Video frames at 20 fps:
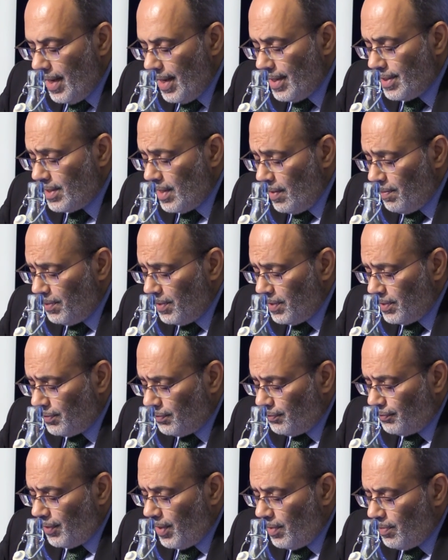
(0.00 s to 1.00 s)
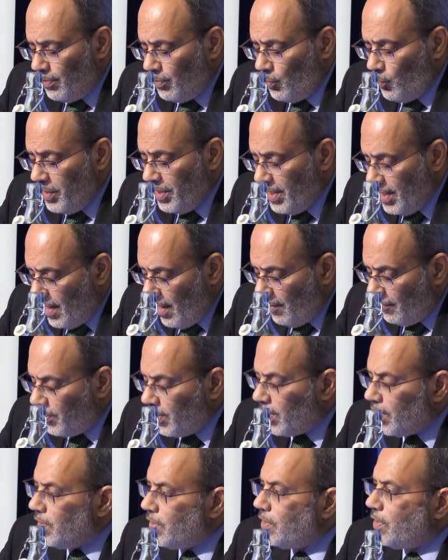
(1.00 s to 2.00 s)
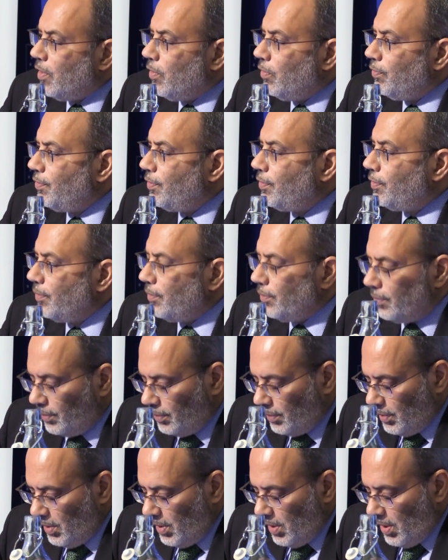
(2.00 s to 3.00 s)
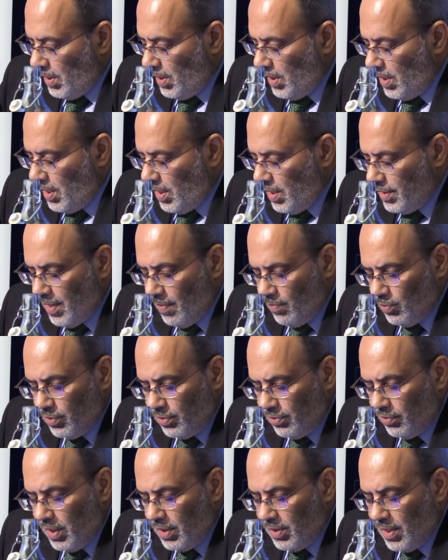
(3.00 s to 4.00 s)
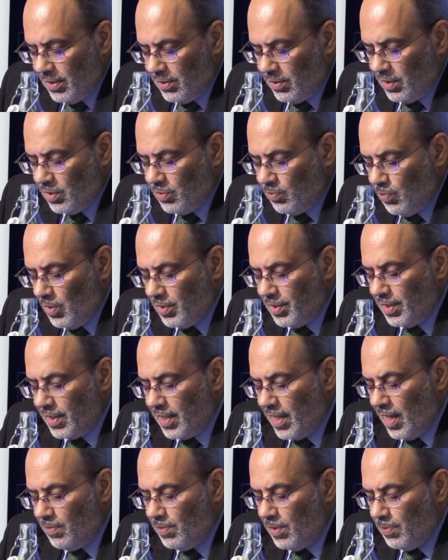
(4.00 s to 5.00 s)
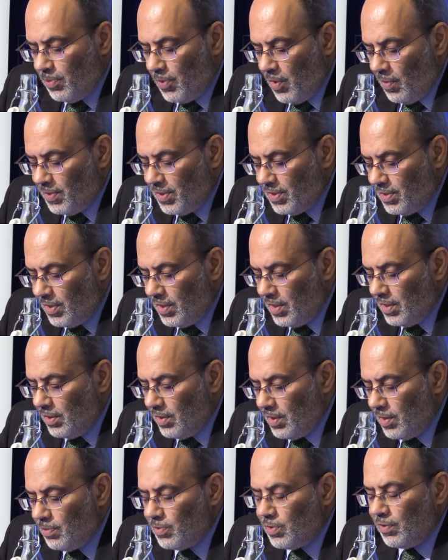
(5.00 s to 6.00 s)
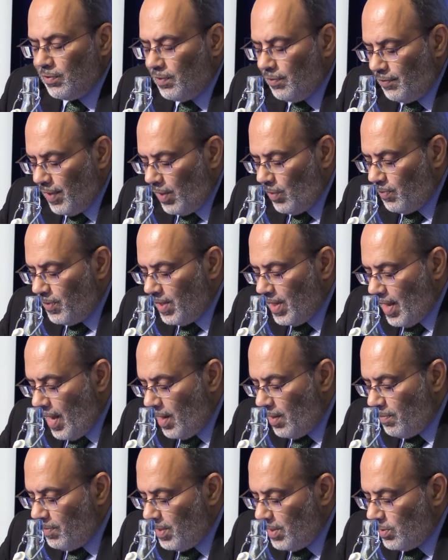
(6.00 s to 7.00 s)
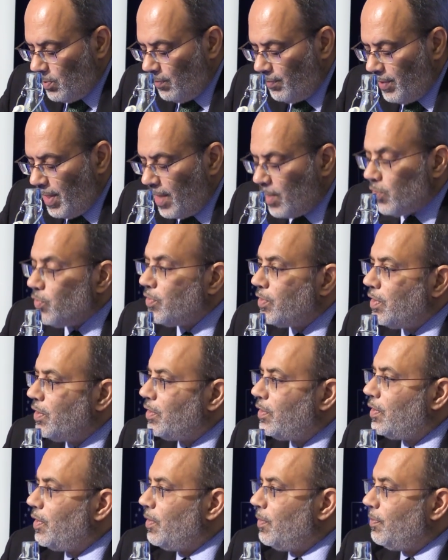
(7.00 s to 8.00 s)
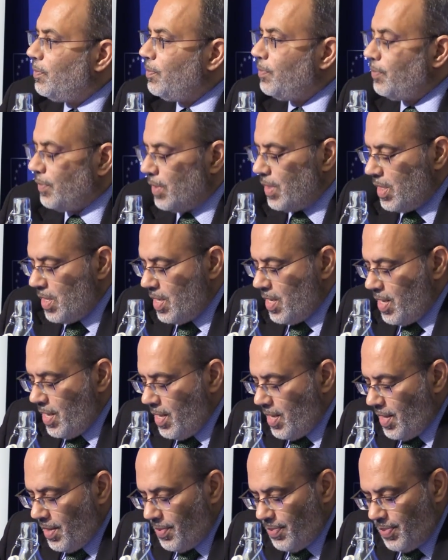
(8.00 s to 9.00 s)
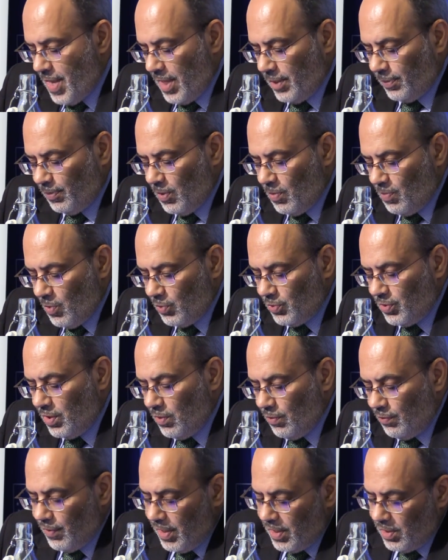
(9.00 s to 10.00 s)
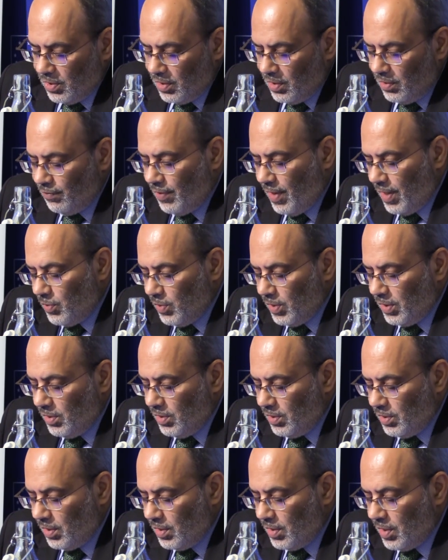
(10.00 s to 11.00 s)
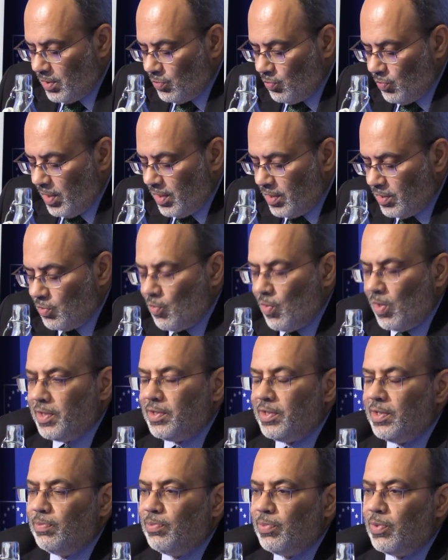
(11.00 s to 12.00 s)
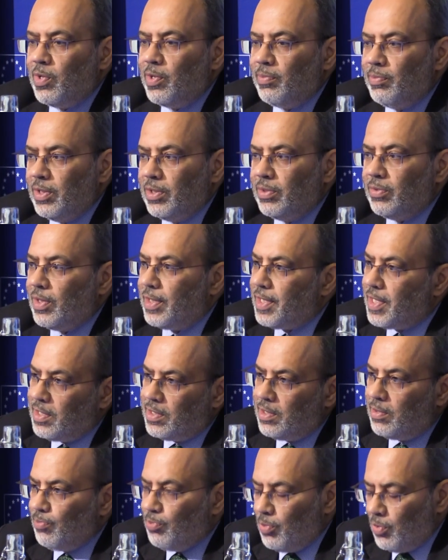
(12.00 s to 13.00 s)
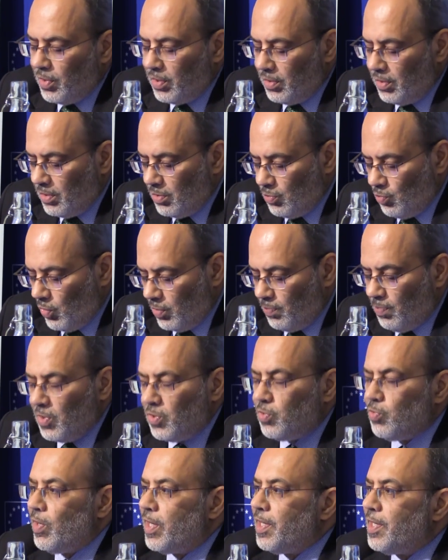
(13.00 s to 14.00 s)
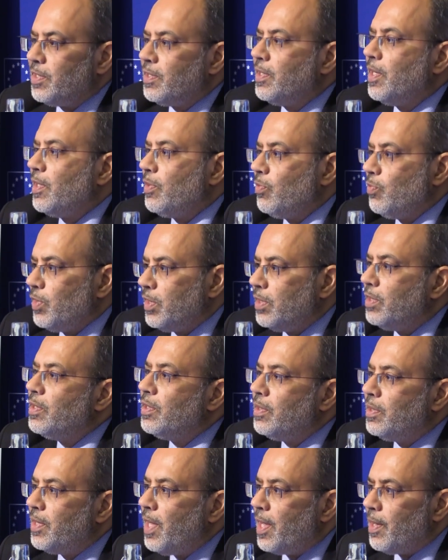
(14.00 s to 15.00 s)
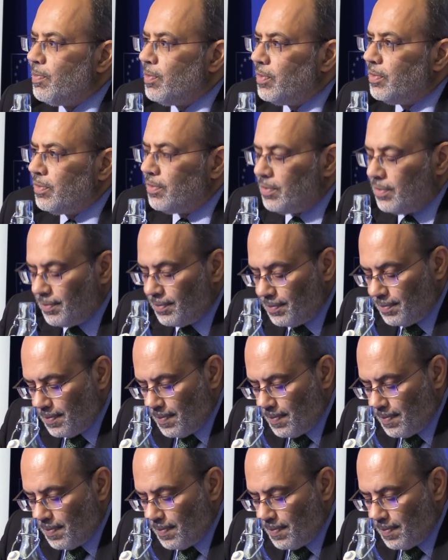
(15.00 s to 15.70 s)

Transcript: Examples from within Africa itself uh, demonstrate that such model can be promising in terms of developing elements of an ecosystem that promotes innovation, value addition, as well as quality employment. A case in point is what Botswana has done with the diamonds.